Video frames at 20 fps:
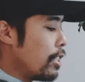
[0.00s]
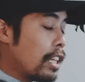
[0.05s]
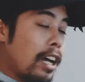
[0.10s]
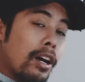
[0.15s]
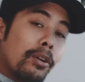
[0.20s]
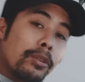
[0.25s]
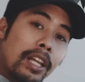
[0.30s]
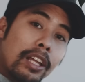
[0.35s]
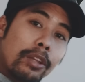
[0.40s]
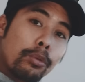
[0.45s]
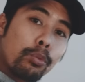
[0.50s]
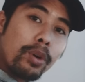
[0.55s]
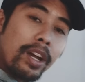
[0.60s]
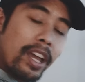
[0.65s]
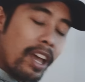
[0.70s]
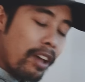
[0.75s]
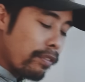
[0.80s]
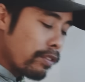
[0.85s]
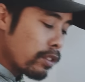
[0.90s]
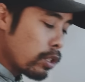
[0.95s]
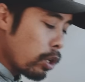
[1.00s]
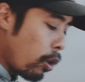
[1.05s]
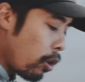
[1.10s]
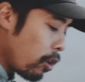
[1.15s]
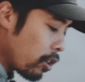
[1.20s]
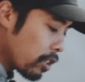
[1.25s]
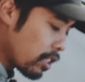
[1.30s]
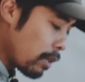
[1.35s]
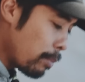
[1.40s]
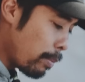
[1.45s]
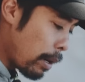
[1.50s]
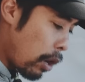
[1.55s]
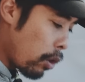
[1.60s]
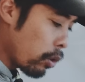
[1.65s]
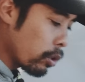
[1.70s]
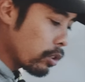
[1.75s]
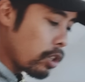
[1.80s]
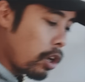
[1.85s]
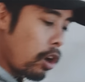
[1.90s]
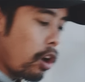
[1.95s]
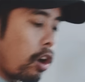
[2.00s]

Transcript: now that we have talked about